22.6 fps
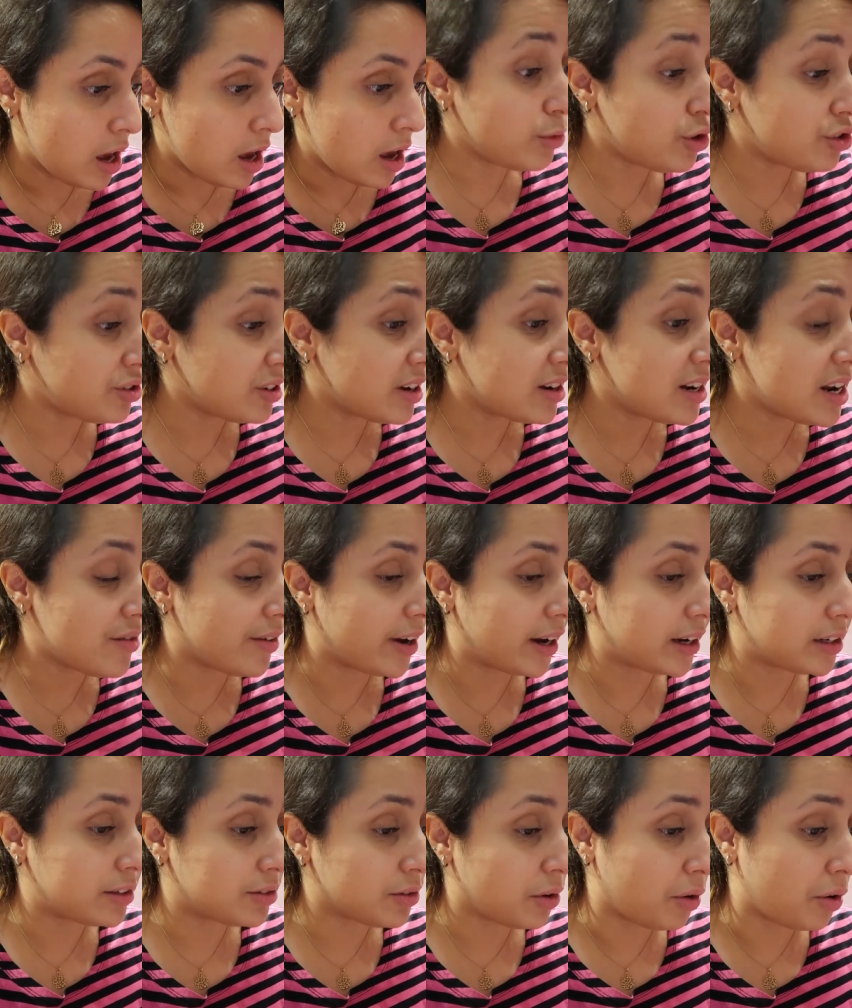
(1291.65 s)
So the music and
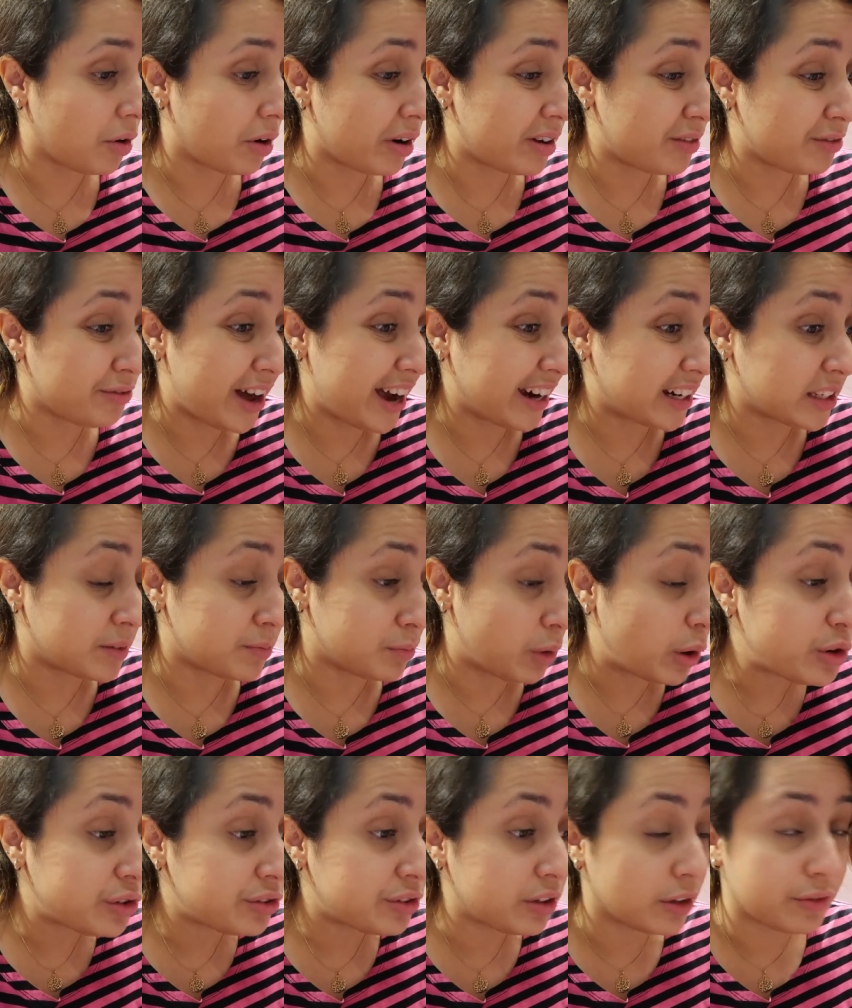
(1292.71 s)
lyrics, or in fact,
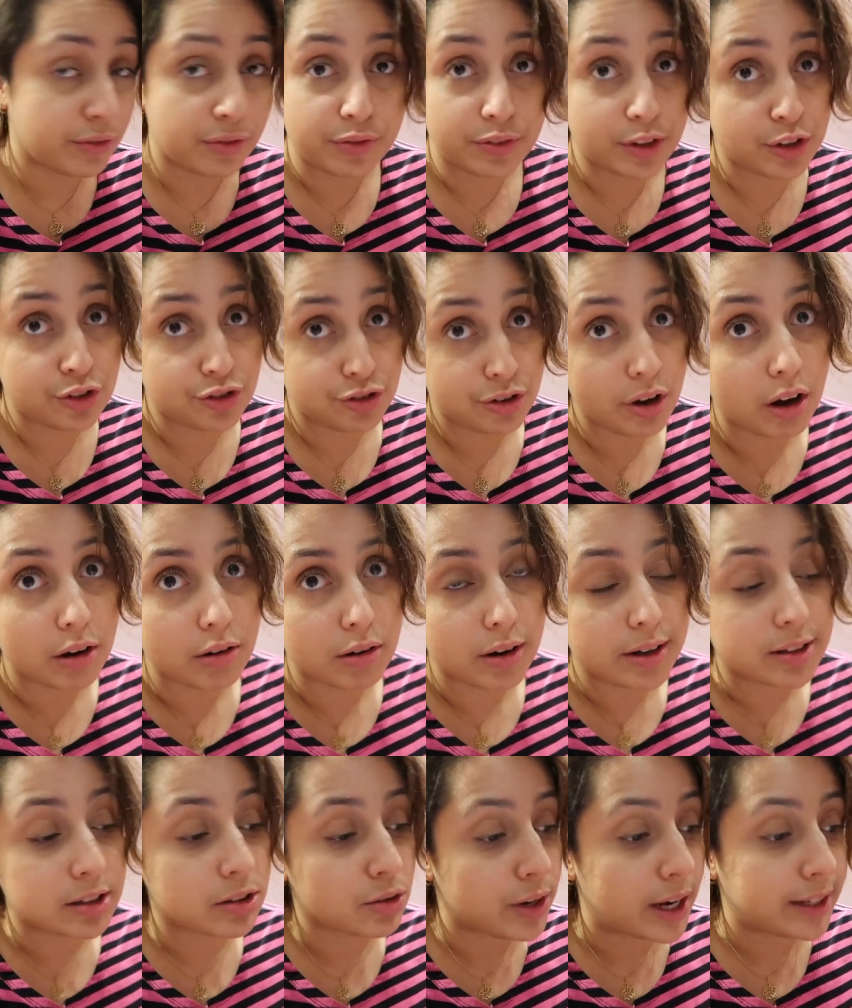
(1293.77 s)
most of this show
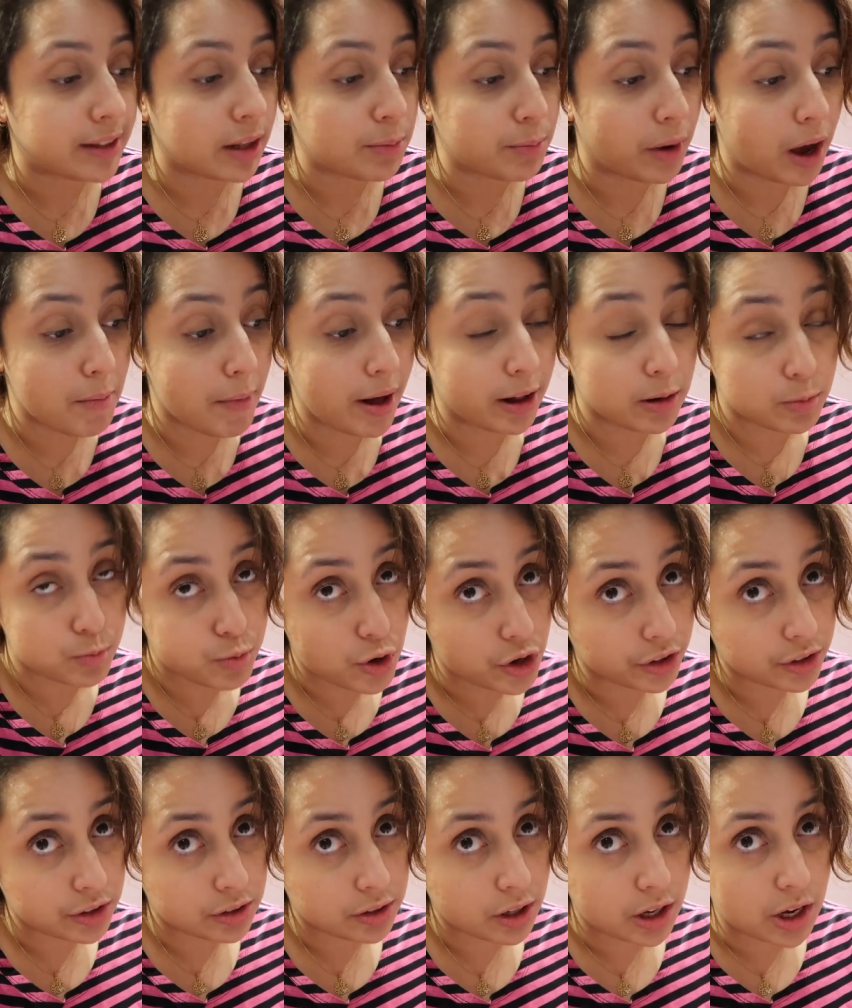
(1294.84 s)
is created by Mel Brooks,